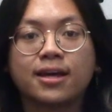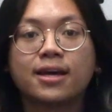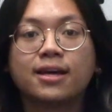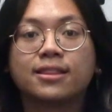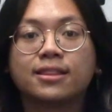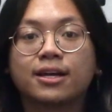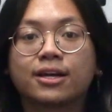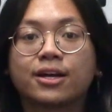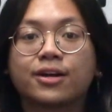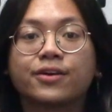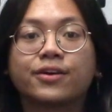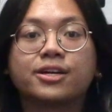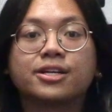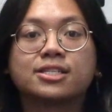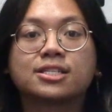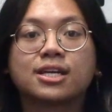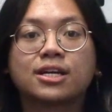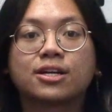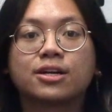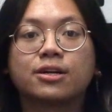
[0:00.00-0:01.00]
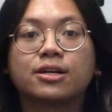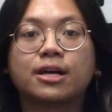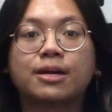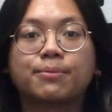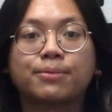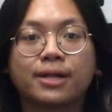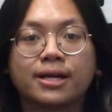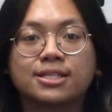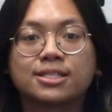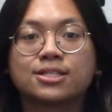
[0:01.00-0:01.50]
the Career Center
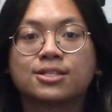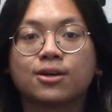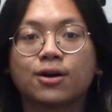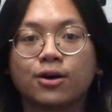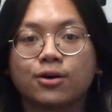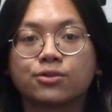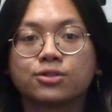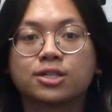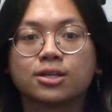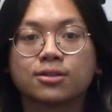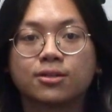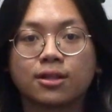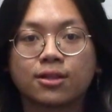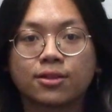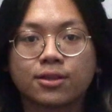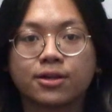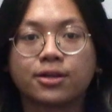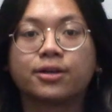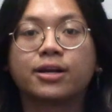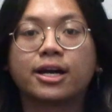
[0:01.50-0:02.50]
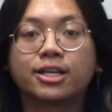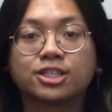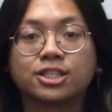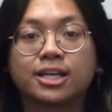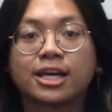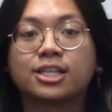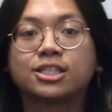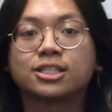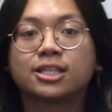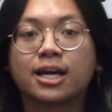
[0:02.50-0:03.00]
plans to host another
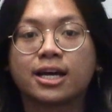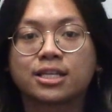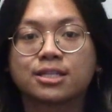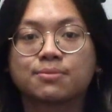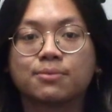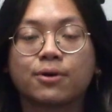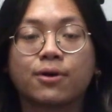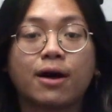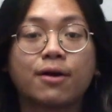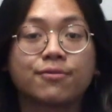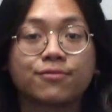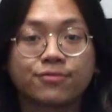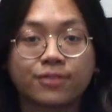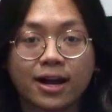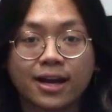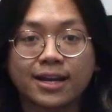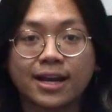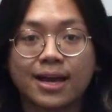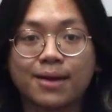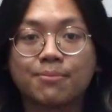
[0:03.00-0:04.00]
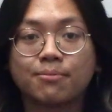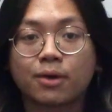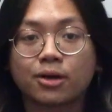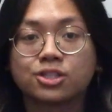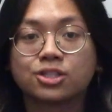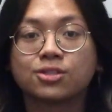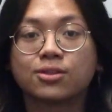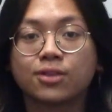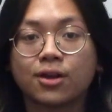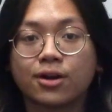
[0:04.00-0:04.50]
Education Expo on Friday,
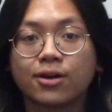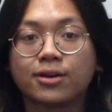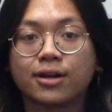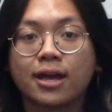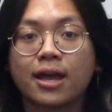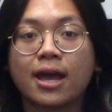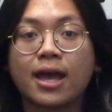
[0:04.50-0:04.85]
March 3rd,